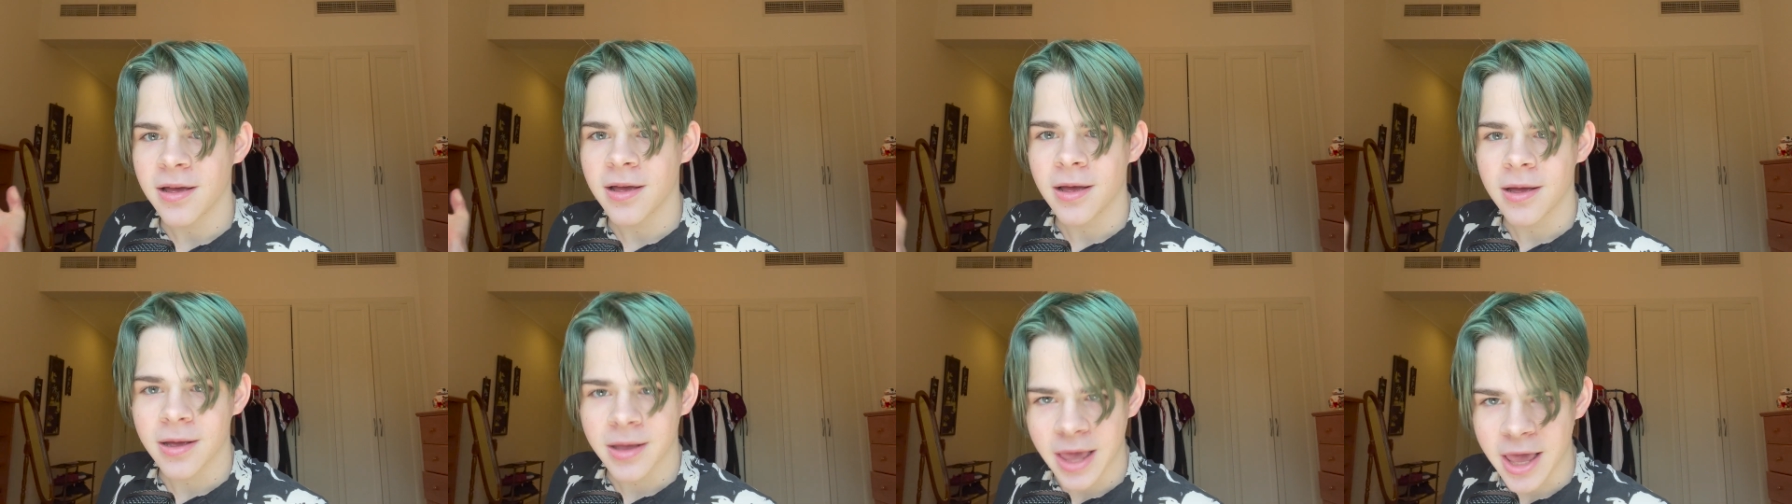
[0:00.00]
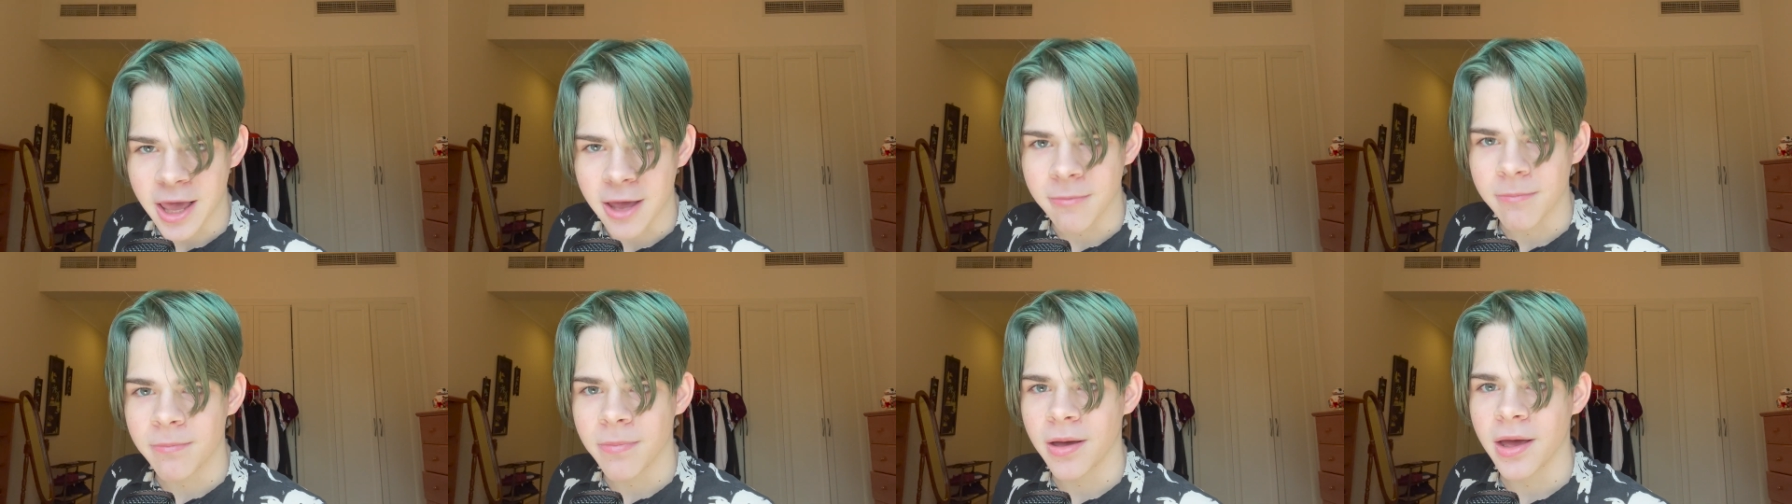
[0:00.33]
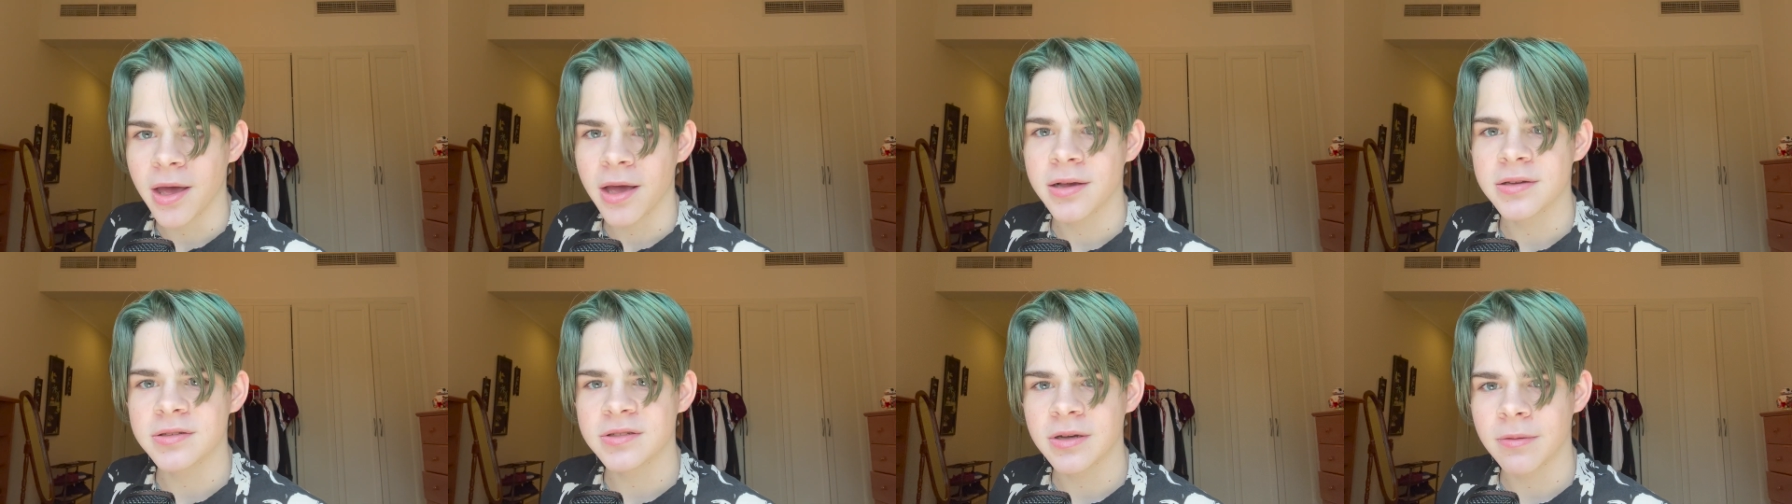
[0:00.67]
came back
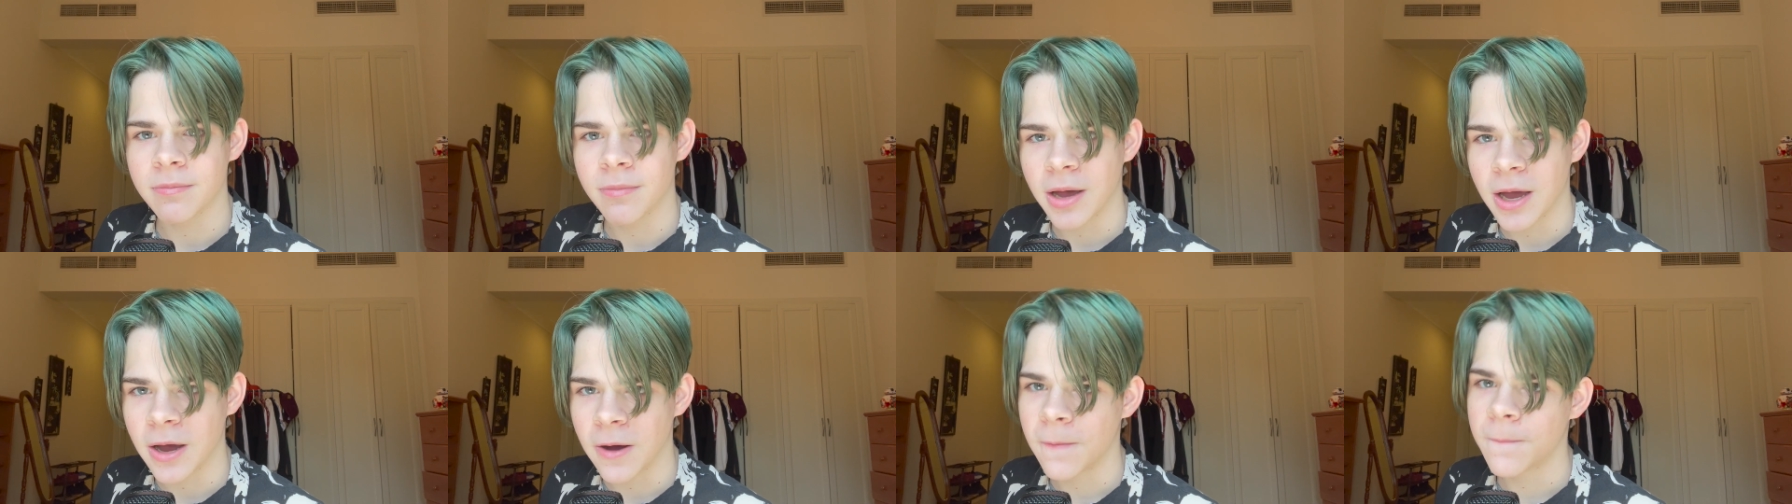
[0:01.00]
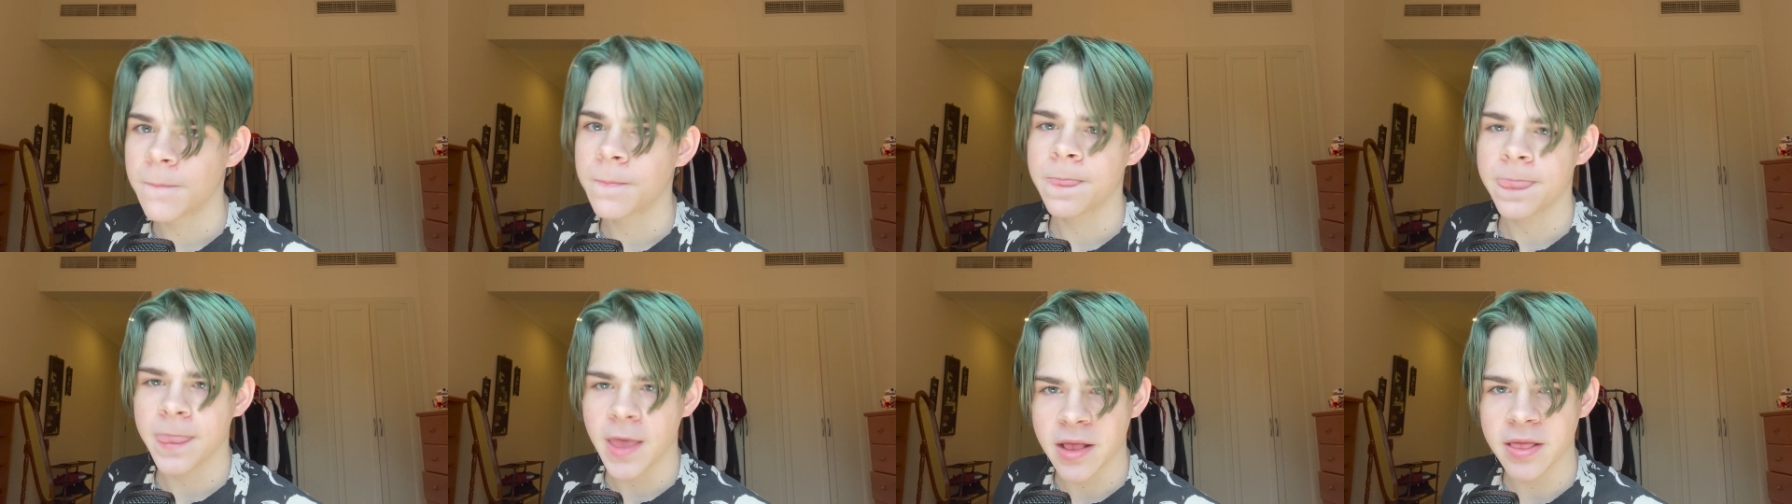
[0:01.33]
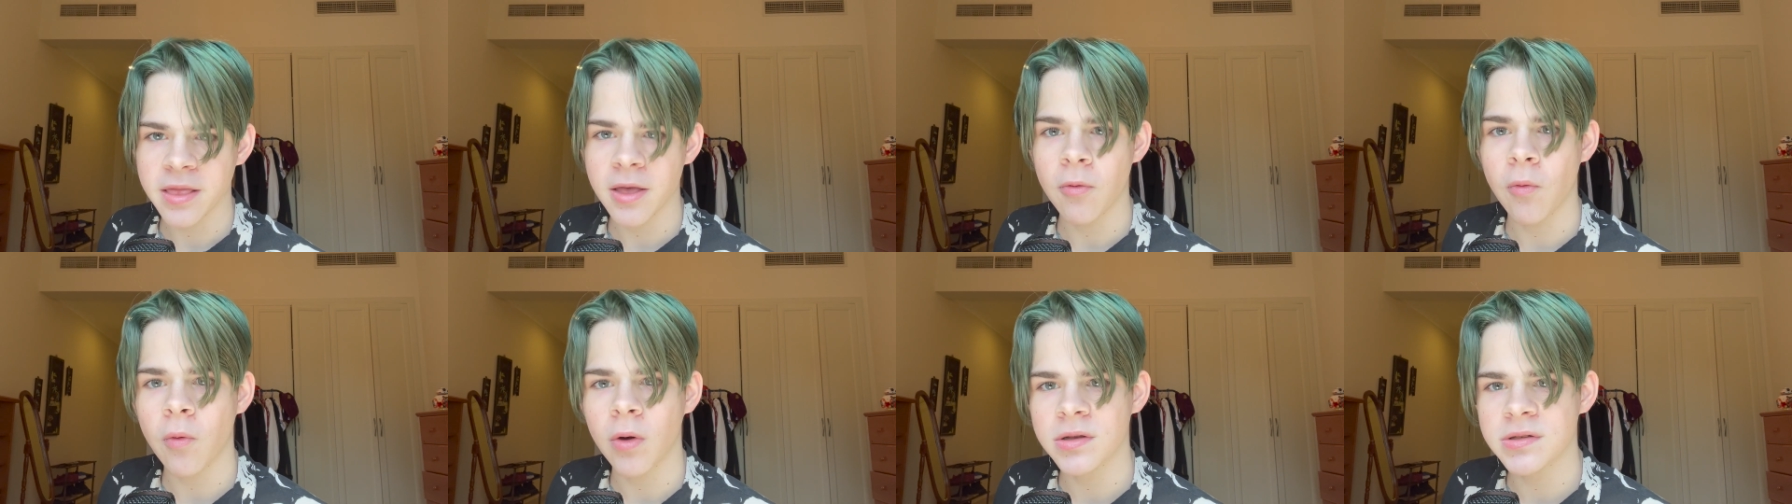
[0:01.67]
somehow, and they
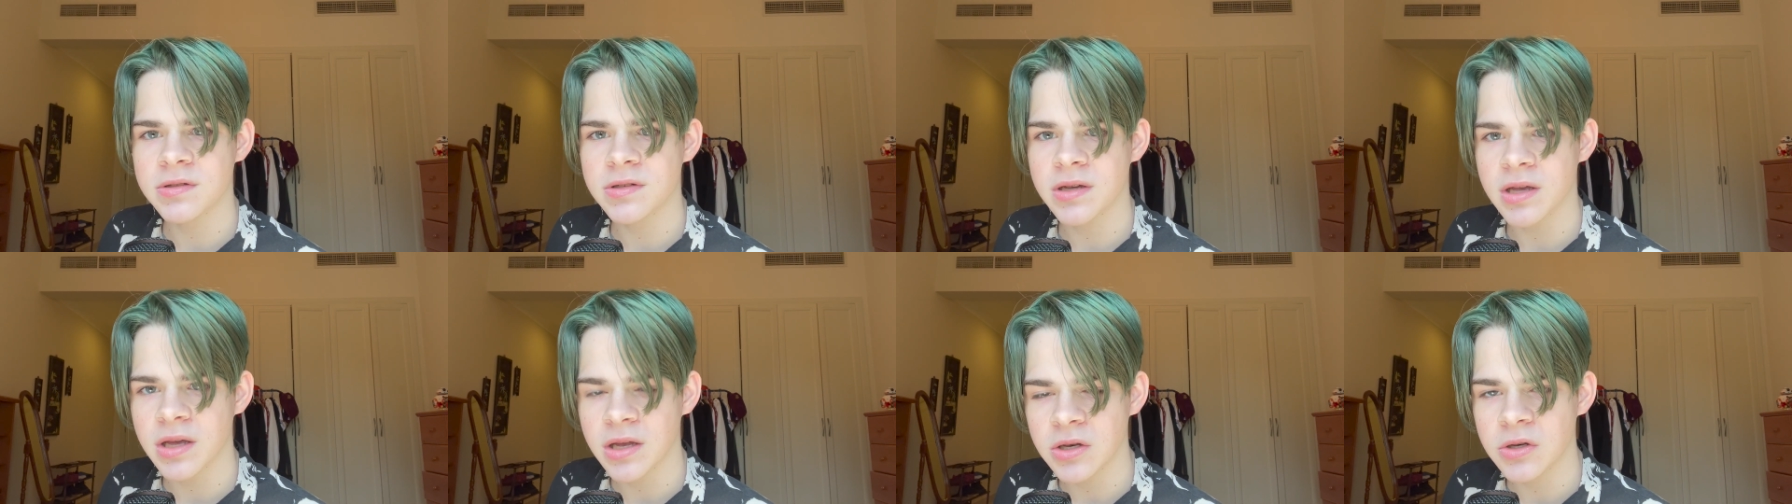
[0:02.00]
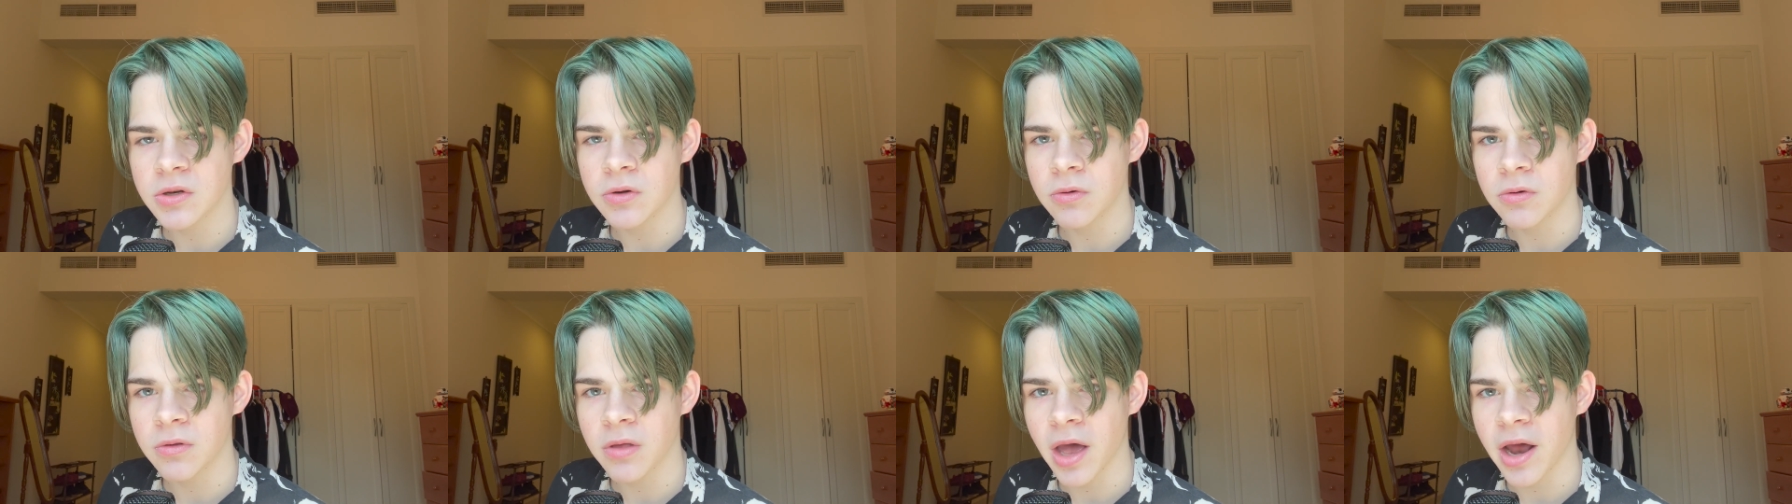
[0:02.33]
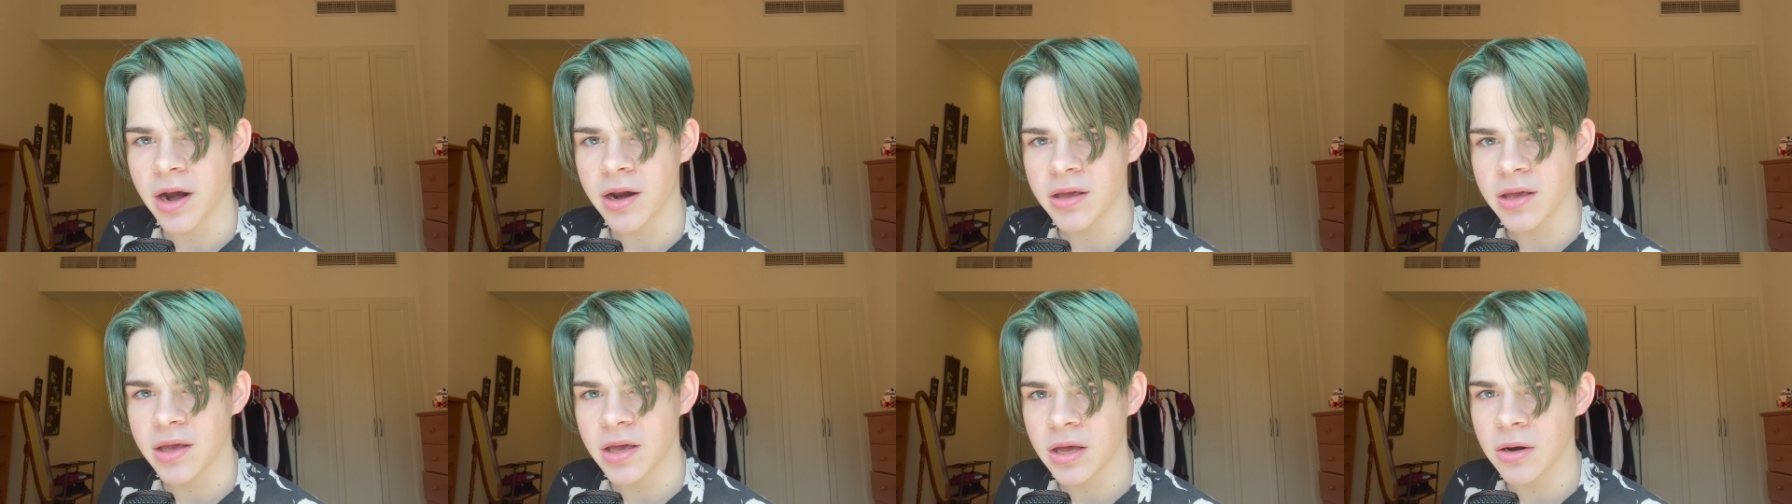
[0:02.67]
once again do that
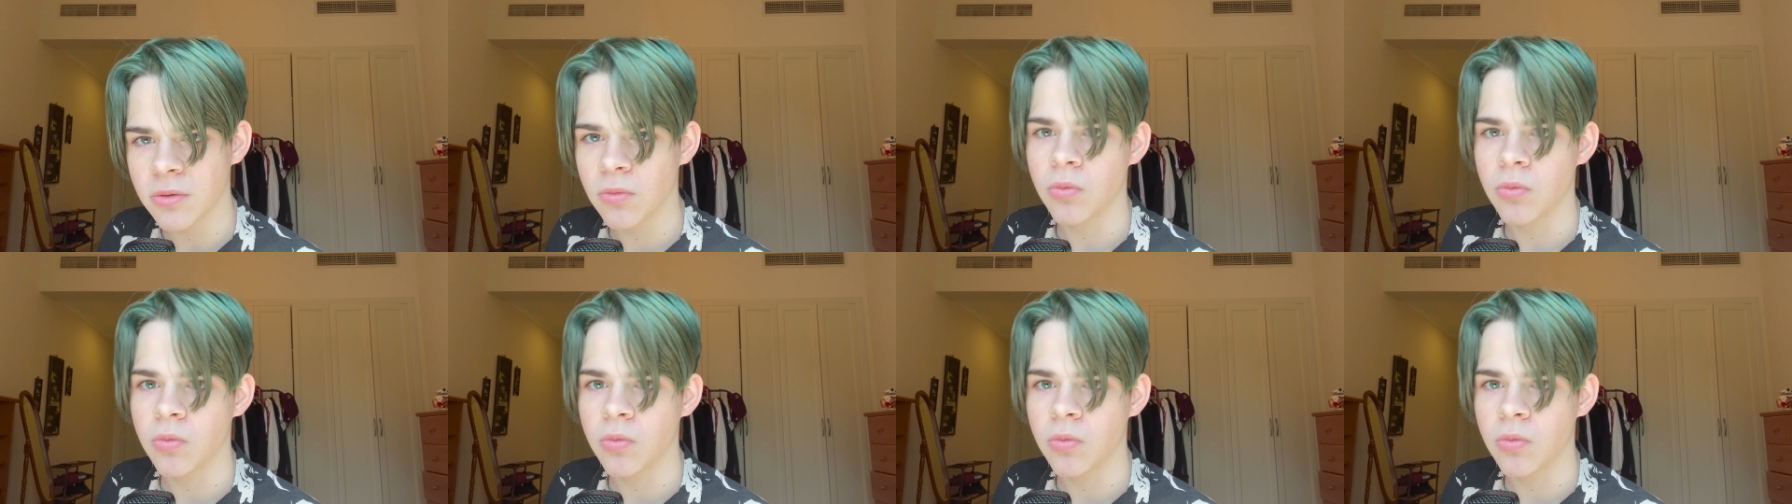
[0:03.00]
again